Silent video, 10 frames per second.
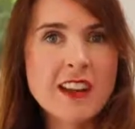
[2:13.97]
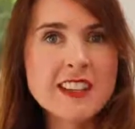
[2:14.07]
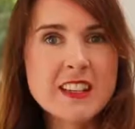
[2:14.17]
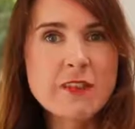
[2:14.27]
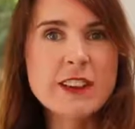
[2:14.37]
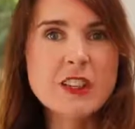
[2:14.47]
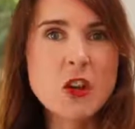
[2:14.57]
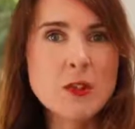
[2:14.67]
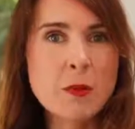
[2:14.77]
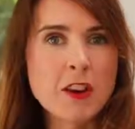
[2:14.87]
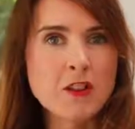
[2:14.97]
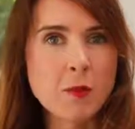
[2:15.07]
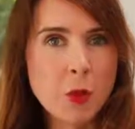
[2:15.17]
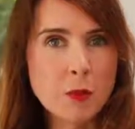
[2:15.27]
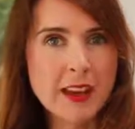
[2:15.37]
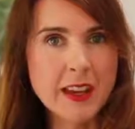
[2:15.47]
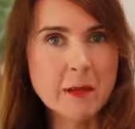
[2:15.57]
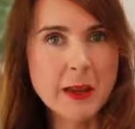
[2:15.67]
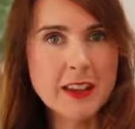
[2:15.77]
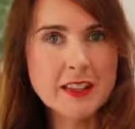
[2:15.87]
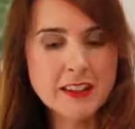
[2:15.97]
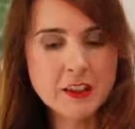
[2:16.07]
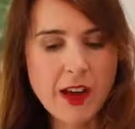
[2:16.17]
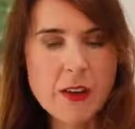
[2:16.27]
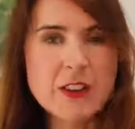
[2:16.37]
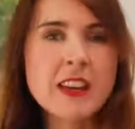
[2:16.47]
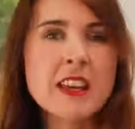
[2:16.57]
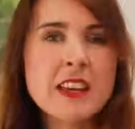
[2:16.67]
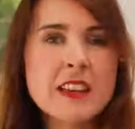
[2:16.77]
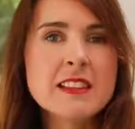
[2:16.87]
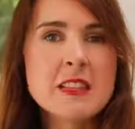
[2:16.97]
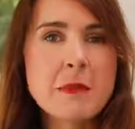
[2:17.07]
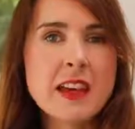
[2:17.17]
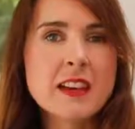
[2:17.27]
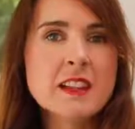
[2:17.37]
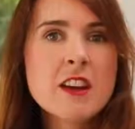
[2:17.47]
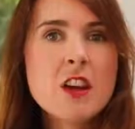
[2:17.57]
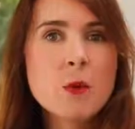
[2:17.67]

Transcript: I did a video as part of Bold Baking Basics of how you can easily make it